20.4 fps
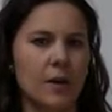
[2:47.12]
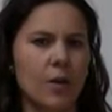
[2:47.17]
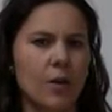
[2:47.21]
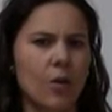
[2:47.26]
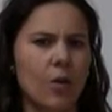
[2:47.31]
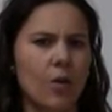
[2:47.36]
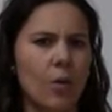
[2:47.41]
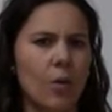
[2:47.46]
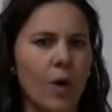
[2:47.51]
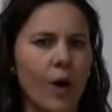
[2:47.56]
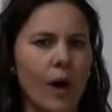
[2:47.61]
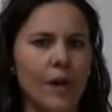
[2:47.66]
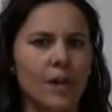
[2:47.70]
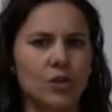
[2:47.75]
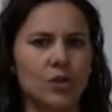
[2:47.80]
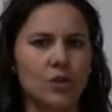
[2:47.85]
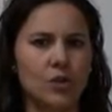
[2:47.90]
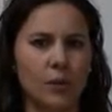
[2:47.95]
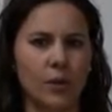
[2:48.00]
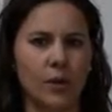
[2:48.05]
quite
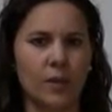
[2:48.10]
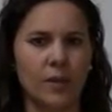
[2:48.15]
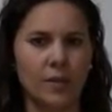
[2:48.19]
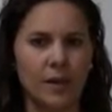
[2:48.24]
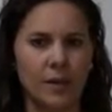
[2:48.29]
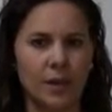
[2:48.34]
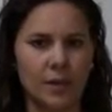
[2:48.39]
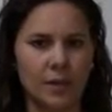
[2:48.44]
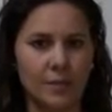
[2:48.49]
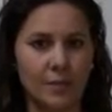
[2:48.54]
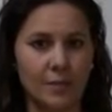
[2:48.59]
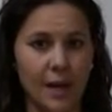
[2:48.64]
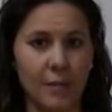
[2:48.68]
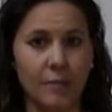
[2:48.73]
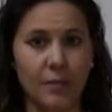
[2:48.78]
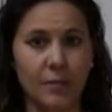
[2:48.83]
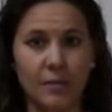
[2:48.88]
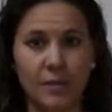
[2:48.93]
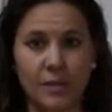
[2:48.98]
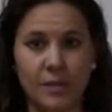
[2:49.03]
showing the
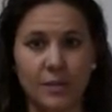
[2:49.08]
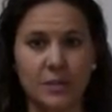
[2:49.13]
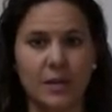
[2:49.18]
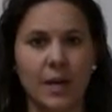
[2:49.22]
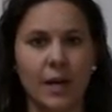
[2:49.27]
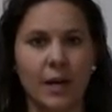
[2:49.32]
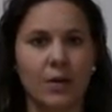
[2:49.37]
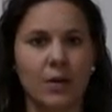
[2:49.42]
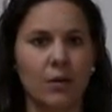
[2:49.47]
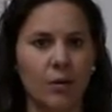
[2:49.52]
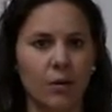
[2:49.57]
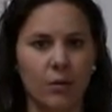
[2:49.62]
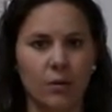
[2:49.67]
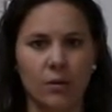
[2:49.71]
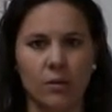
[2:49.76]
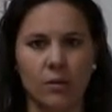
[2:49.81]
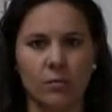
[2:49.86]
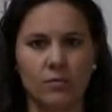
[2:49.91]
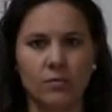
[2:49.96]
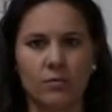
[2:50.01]
depth of insight
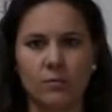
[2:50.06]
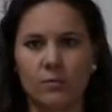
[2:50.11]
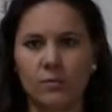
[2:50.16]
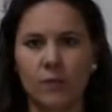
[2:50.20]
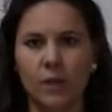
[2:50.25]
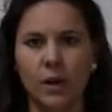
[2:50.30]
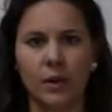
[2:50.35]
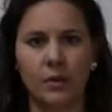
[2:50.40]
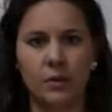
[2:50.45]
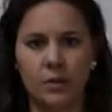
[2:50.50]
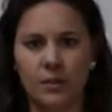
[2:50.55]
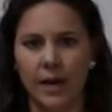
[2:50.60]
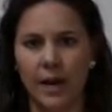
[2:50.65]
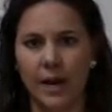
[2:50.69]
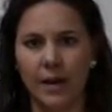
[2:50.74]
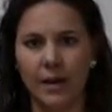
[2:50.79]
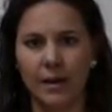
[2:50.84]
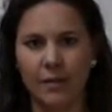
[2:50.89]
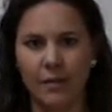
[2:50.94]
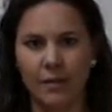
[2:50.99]
or
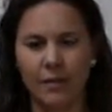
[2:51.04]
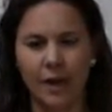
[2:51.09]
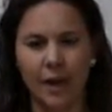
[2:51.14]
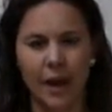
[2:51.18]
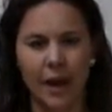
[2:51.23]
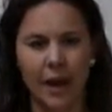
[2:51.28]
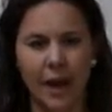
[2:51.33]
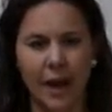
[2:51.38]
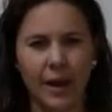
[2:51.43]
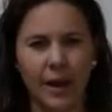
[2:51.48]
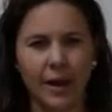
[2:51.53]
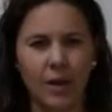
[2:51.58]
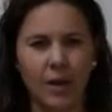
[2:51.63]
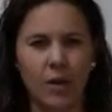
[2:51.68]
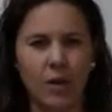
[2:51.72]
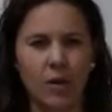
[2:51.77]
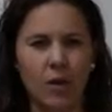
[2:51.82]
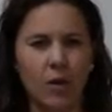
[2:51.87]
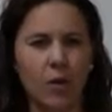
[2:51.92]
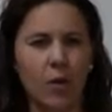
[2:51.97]
understanding that I
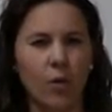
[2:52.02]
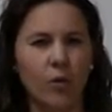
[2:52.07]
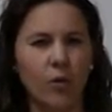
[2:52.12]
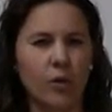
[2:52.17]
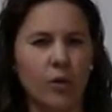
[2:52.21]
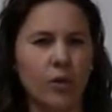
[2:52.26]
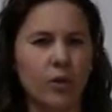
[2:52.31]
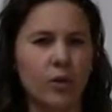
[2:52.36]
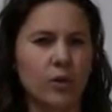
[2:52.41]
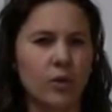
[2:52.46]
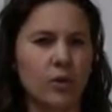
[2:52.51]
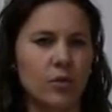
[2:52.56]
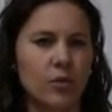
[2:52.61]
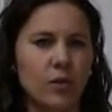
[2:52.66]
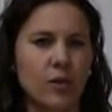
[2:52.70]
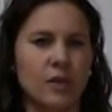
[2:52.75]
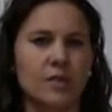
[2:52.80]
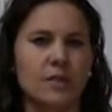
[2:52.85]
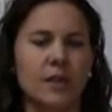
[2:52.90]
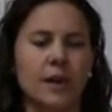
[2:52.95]
know the
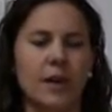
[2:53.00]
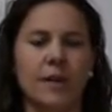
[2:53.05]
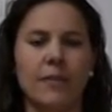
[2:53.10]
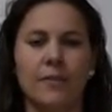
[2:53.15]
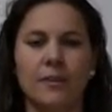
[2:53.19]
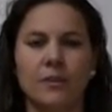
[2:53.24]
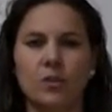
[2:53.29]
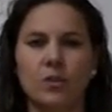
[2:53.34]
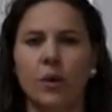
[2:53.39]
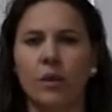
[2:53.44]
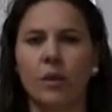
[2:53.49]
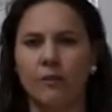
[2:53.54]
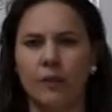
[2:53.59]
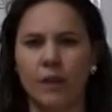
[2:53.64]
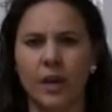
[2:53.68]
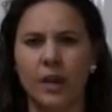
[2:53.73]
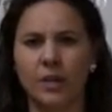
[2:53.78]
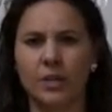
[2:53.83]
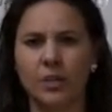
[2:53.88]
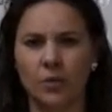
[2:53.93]
units and this
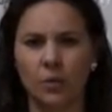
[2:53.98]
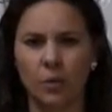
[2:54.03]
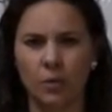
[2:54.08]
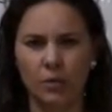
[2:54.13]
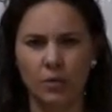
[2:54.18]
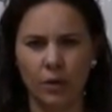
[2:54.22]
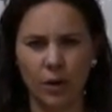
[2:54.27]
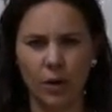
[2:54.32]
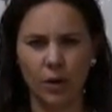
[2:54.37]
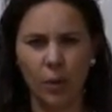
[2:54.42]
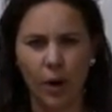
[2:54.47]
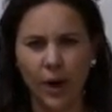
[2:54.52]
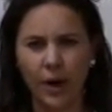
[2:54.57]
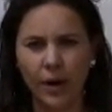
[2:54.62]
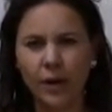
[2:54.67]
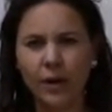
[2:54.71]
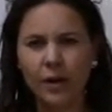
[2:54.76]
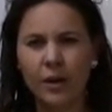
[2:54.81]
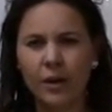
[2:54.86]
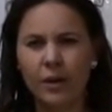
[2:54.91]
qualification would
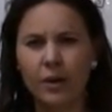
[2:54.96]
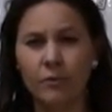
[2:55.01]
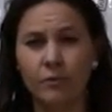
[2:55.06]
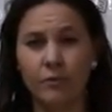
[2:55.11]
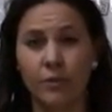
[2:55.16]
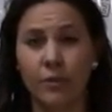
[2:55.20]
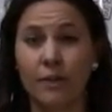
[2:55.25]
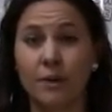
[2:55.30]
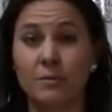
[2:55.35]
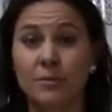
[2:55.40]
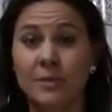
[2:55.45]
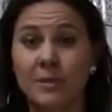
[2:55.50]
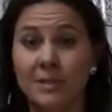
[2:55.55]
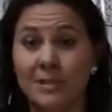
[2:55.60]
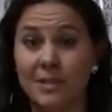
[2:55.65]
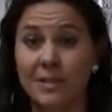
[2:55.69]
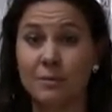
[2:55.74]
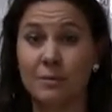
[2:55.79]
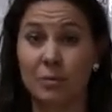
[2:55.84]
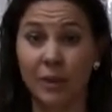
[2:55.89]
require for them to
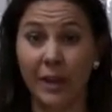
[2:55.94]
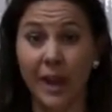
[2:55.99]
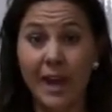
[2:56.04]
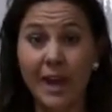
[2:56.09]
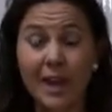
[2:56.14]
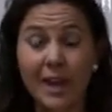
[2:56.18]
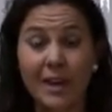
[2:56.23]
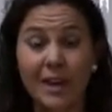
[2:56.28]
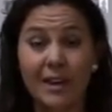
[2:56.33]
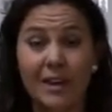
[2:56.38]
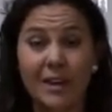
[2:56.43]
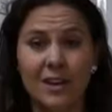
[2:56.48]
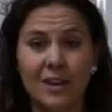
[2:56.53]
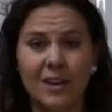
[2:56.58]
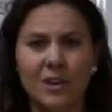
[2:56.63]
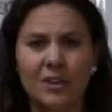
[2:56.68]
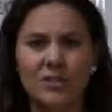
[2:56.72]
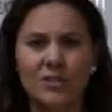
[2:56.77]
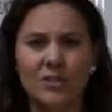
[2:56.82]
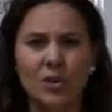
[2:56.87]
display.
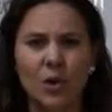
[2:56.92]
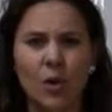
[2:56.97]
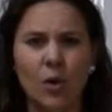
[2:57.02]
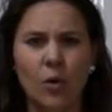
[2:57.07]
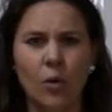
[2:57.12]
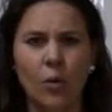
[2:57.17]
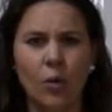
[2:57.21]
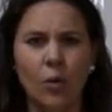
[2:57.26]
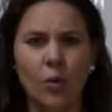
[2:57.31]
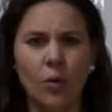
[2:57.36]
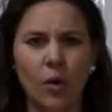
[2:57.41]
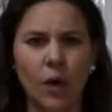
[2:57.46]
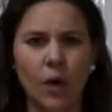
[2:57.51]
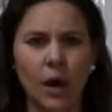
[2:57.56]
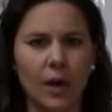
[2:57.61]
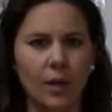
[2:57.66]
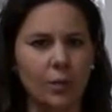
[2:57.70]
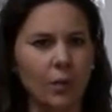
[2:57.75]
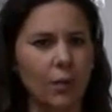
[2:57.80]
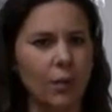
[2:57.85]
So
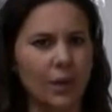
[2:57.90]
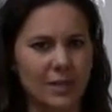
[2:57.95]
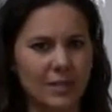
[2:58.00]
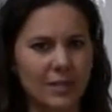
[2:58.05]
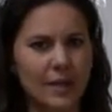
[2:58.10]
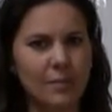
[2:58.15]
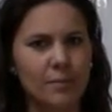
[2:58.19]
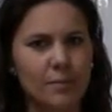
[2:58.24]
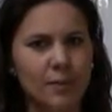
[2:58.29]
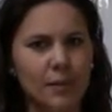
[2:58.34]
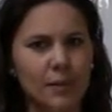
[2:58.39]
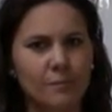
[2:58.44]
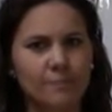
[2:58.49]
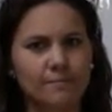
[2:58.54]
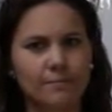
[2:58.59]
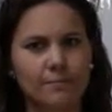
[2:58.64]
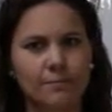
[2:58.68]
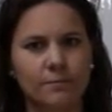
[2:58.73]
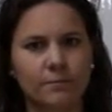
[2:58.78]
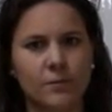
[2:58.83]
I won't accept it.
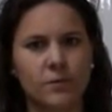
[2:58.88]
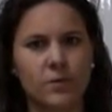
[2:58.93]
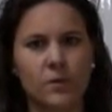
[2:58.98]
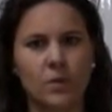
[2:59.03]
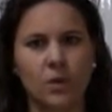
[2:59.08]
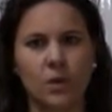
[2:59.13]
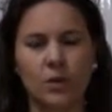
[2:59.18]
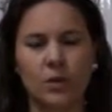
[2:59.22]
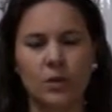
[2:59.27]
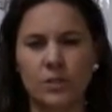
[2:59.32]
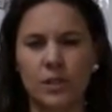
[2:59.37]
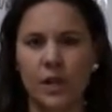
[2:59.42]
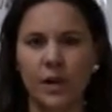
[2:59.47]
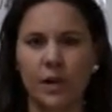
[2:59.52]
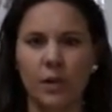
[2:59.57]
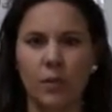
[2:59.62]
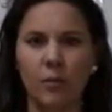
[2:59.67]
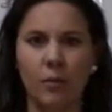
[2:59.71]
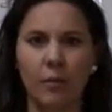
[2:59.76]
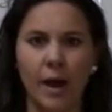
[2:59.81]
So it's got
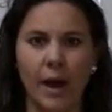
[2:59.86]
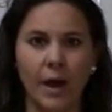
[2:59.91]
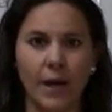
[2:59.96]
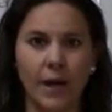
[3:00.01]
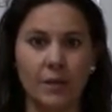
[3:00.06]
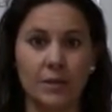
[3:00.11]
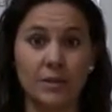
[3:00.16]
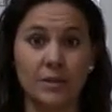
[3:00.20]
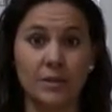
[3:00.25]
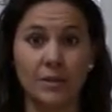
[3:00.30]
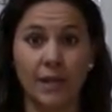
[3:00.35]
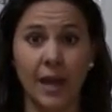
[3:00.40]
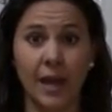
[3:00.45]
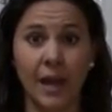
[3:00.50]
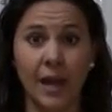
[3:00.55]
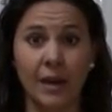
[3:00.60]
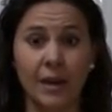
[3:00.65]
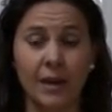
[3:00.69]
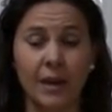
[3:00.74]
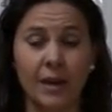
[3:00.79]
to go back to the
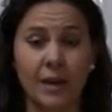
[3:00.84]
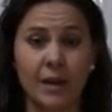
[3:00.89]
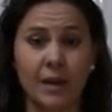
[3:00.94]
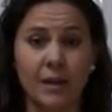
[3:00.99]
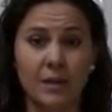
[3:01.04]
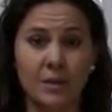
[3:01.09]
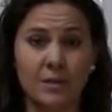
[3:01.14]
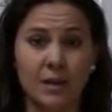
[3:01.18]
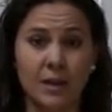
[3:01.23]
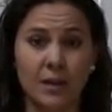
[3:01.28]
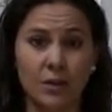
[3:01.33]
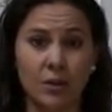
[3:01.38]
candidate and say,